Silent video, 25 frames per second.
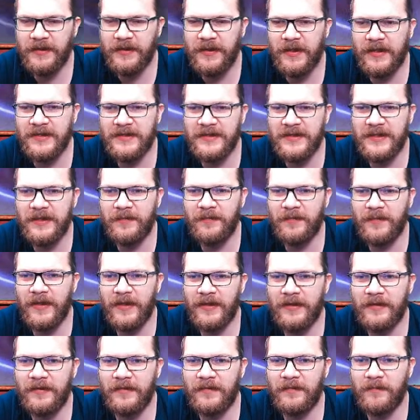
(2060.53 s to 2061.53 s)
does seem
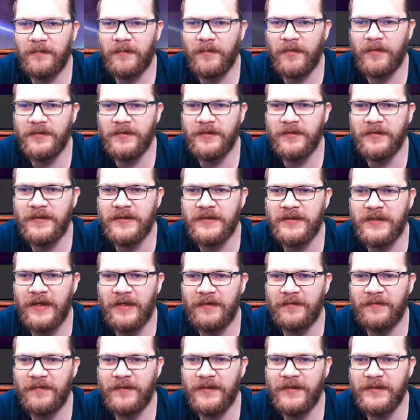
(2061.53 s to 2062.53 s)
that most of the
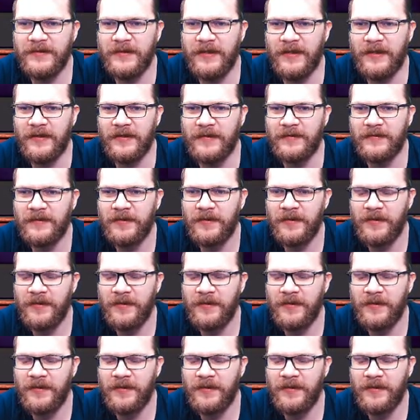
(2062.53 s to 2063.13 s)
stuff is uh